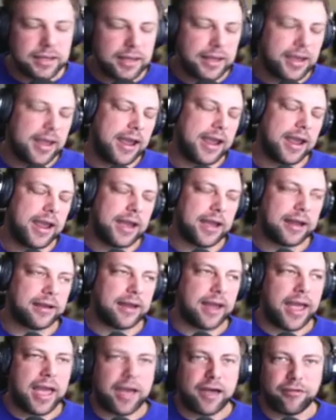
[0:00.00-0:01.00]
and
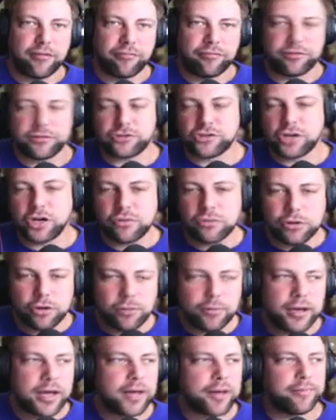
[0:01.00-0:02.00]
have the
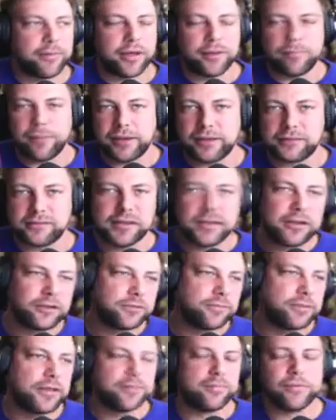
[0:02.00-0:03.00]
showroom up and pay
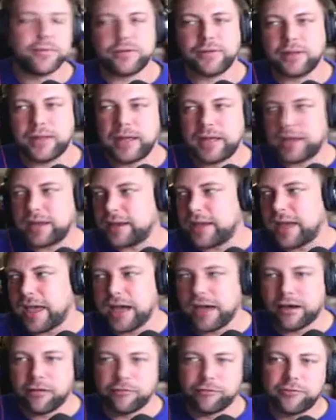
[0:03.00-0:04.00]
salespeople and
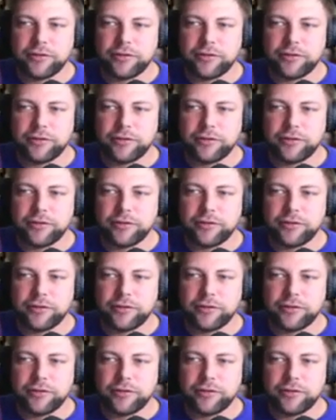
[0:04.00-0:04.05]
have,